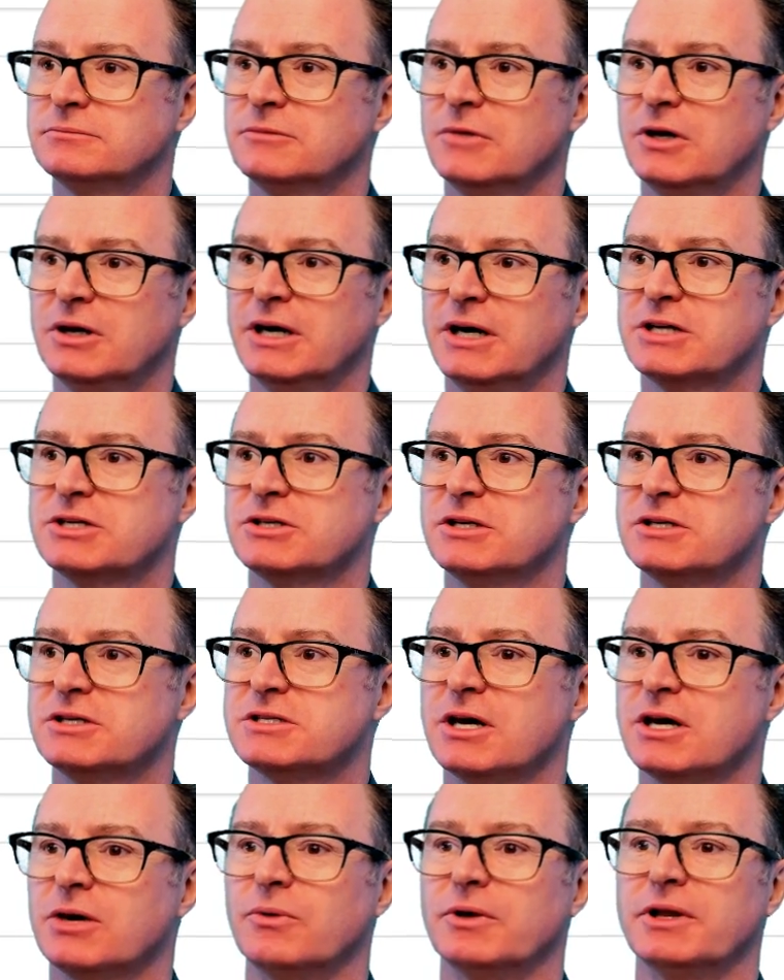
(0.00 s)
well, actually, let's
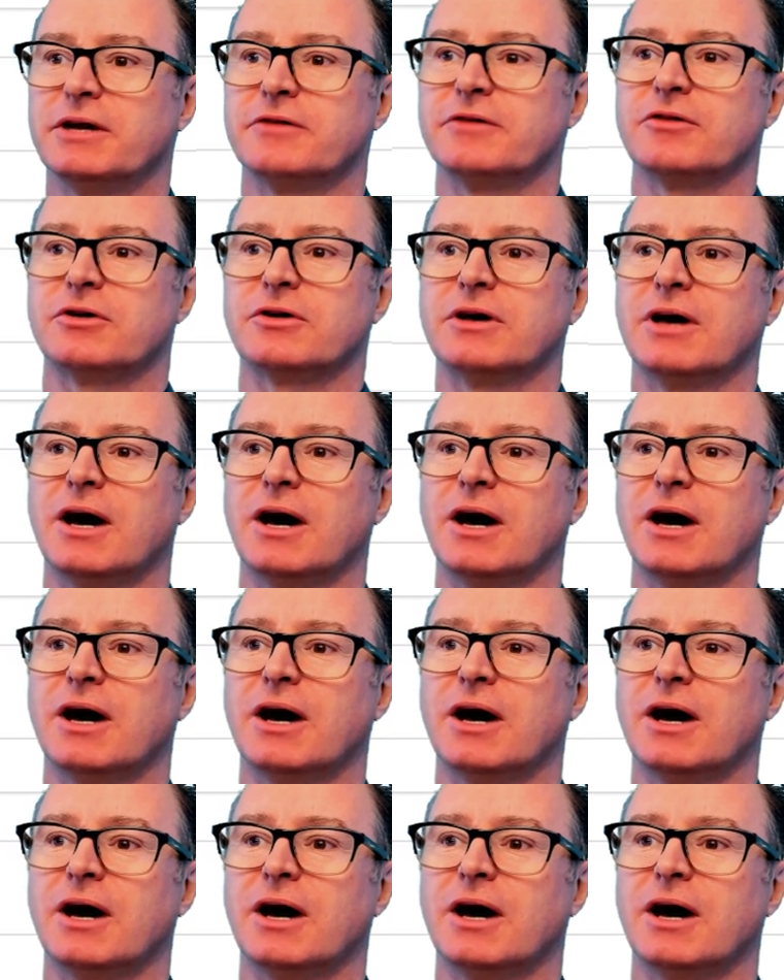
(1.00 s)
take one that I've already